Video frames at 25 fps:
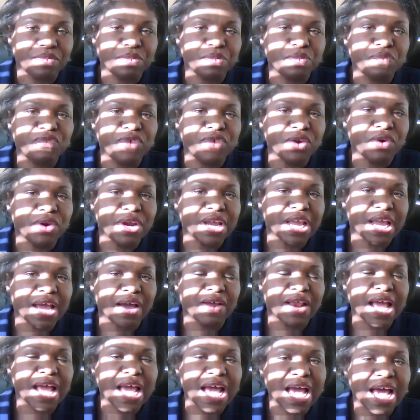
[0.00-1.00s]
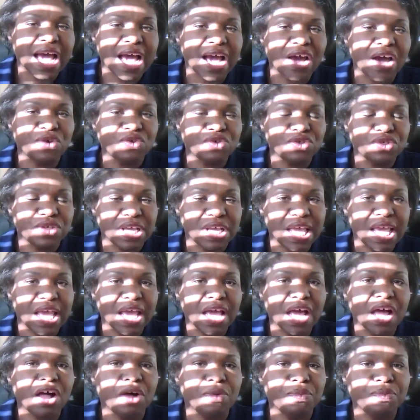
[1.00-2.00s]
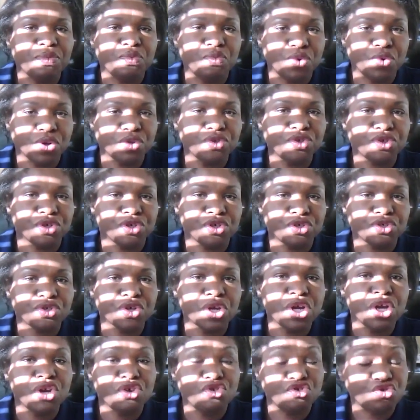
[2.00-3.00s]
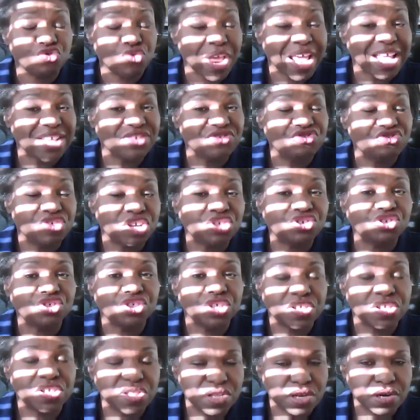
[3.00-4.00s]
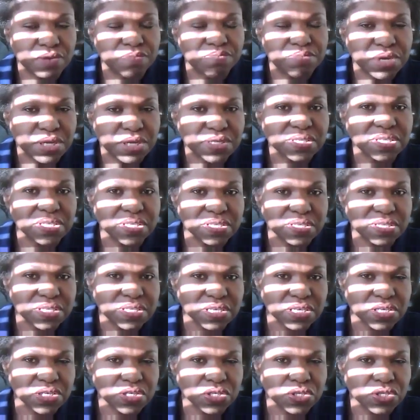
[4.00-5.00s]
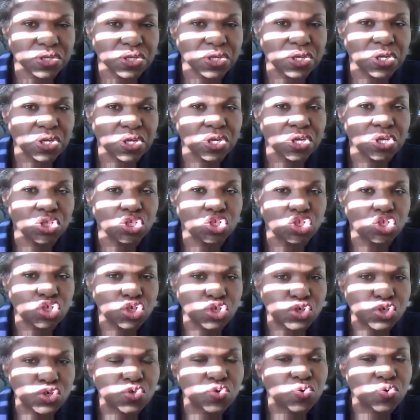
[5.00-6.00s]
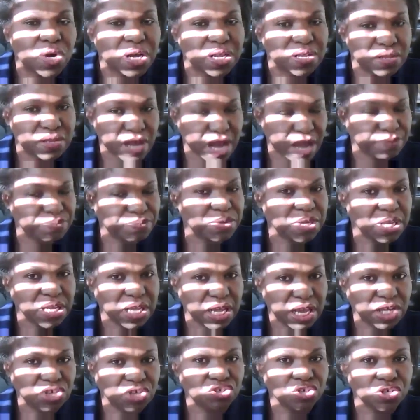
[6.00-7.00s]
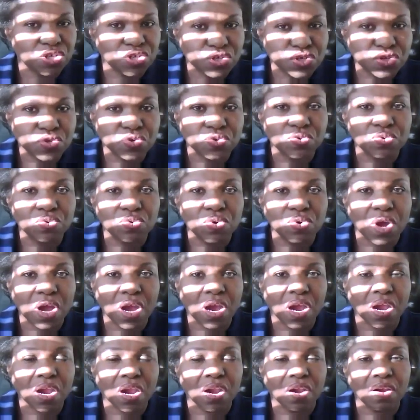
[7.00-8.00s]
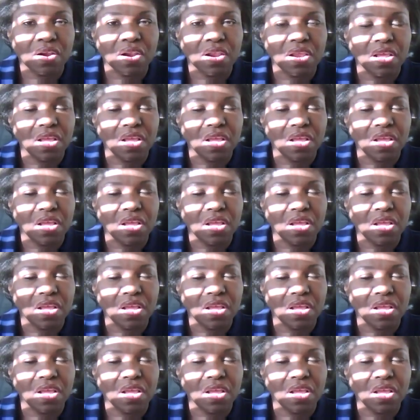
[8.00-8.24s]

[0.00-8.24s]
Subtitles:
figuring out how to help realtors transition their businesses to adopting agents who are,